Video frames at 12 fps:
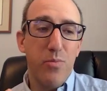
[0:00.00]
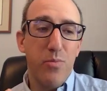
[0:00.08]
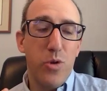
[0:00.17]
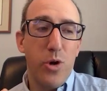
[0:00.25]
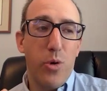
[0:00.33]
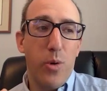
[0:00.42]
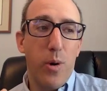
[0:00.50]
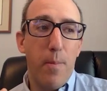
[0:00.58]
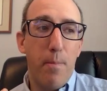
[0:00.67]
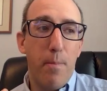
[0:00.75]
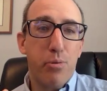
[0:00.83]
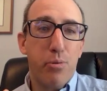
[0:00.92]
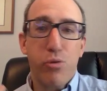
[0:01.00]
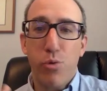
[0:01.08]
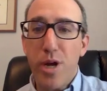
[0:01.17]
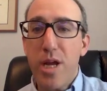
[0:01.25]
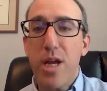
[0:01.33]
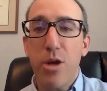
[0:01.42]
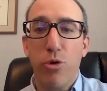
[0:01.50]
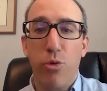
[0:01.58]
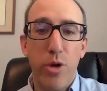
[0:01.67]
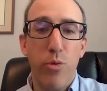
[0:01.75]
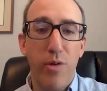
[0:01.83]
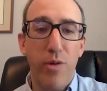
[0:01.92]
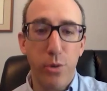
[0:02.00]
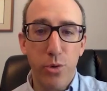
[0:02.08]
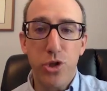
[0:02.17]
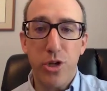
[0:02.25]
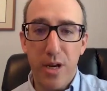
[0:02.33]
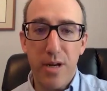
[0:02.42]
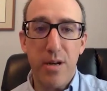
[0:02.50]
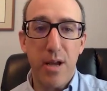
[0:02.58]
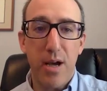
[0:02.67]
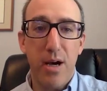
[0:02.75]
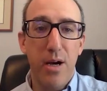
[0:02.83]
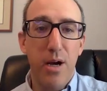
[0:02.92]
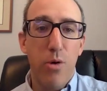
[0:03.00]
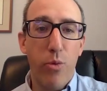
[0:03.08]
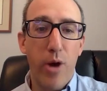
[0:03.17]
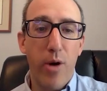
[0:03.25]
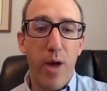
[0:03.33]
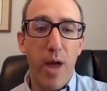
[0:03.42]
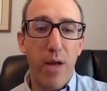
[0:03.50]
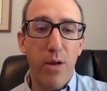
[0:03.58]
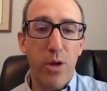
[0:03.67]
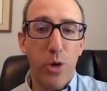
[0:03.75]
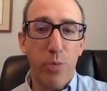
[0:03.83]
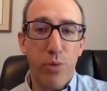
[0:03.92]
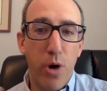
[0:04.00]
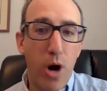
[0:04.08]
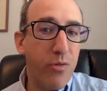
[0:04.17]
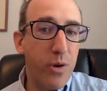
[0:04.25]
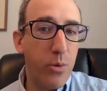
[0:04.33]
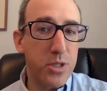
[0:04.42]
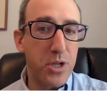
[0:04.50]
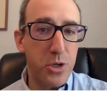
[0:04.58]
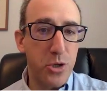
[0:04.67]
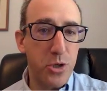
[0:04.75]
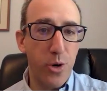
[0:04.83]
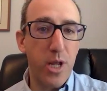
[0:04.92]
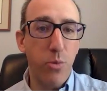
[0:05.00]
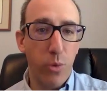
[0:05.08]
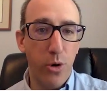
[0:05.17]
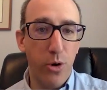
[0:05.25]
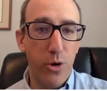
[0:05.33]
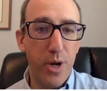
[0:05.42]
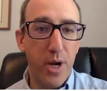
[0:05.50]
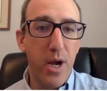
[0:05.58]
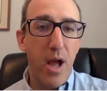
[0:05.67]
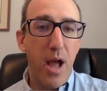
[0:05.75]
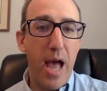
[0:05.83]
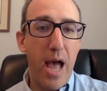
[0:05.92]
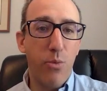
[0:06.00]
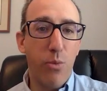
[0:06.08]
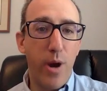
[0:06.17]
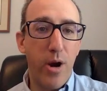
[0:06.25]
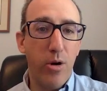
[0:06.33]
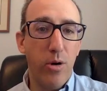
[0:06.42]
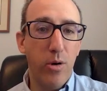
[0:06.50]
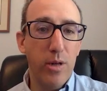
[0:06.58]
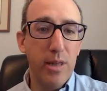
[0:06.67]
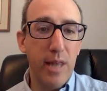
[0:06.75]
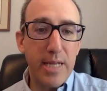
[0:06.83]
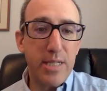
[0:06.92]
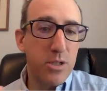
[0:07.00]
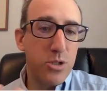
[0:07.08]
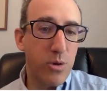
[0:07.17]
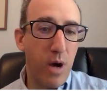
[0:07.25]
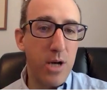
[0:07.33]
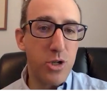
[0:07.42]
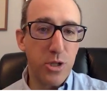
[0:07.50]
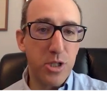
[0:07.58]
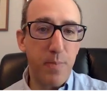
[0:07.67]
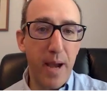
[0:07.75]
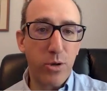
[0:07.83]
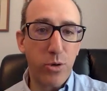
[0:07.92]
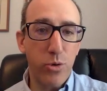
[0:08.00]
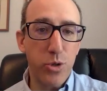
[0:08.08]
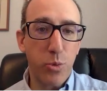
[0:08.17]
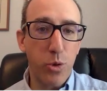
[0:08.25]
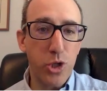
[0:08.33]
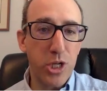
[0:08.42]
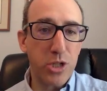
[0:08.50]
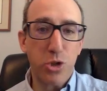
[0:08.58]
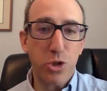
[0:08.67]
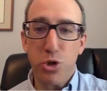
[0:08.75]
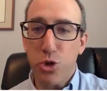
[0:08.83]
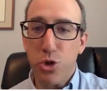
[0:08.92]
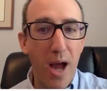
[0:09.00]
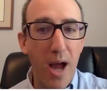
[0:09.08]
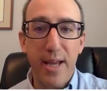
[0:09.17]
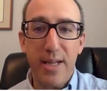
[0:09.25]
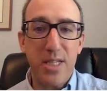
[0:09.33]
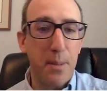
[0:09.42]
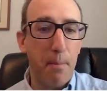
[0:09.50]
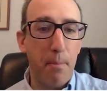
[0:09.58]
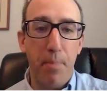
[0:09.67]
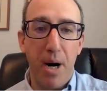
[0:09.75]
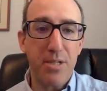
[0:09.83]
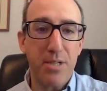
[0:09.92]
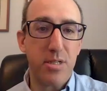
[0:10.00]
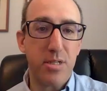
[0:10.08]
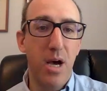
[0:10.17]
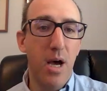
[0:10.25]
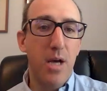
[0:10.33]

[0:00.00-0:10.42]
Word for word: you know, pre-Green Revolution India, where, you know, profit was a dirty word and where licensed Raj inspectors were just trying to bust